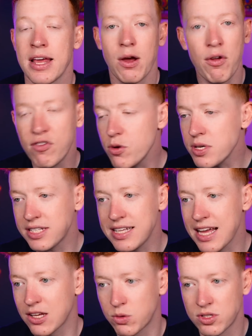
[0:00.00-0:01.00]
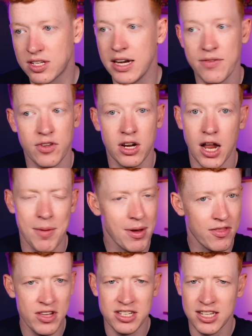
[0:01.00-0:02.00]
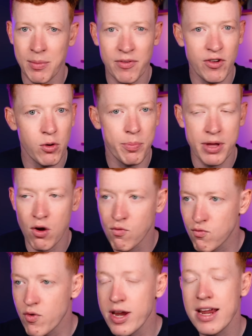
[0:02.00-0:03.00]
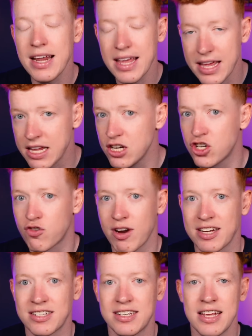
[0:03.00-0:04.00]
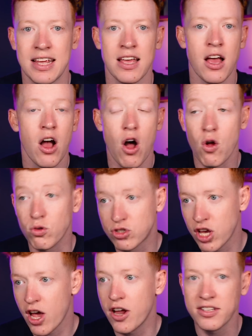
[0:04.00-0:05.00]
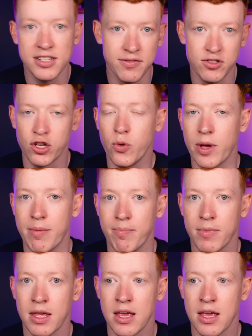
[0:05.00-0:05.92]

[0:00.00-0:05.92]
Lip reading: Now, if Luis Diaz was to leave the club, I think Summerville would be a really interesting alternative to him.